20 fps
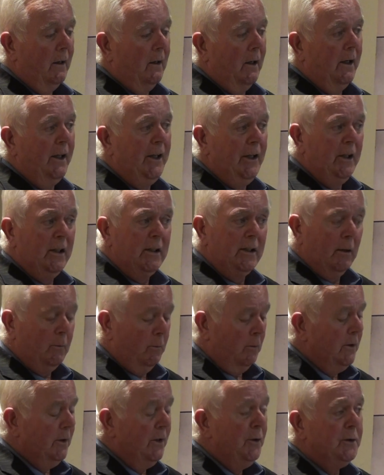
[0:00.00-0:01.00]
He
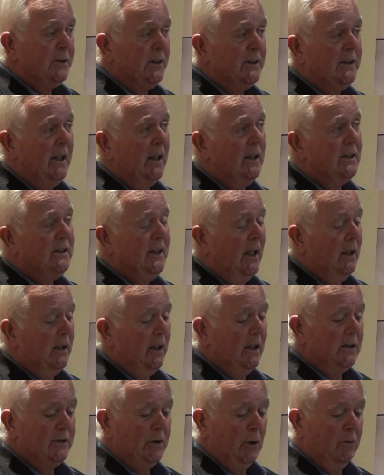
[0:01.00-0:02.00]
used to send his
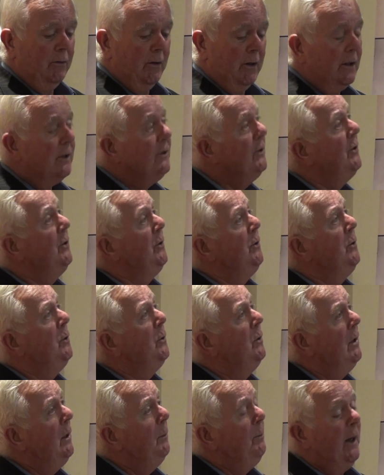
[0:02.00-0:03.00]
articles over
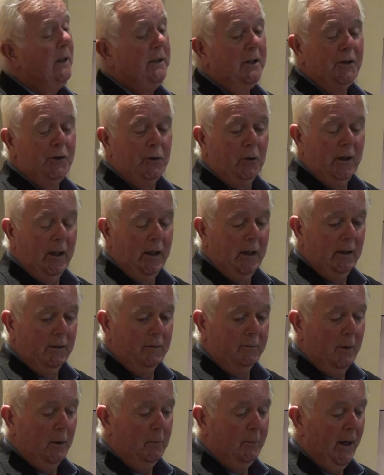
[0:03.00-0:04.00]
to Le Petit Journal
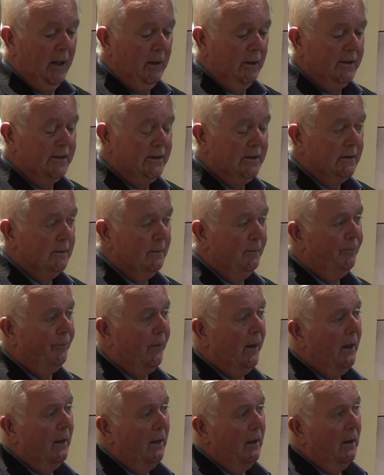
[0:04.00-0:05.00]
in Paris.
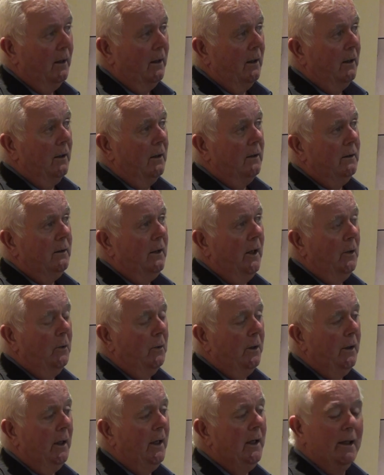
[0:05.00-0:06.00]
Now,
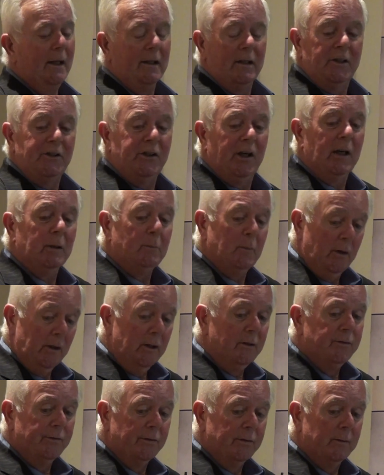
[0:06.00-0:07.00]
he led a charmed
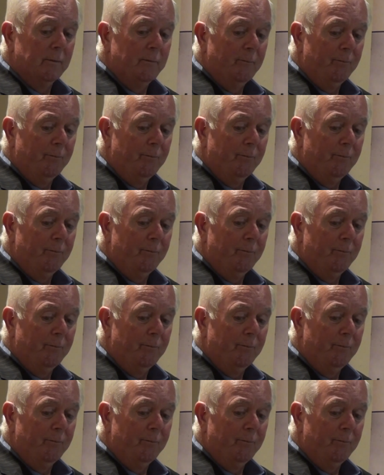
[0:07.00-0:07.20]
life.